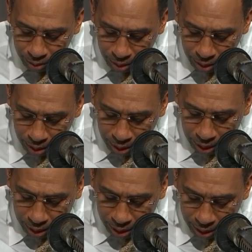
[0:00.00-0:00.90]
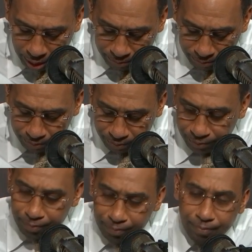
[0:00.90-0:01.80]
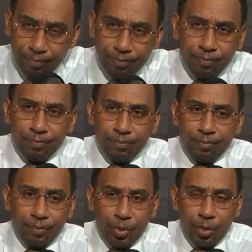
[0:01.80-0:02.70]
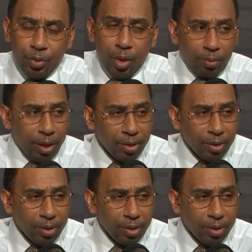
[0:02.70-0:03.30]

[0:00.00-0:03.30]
And you know the rest.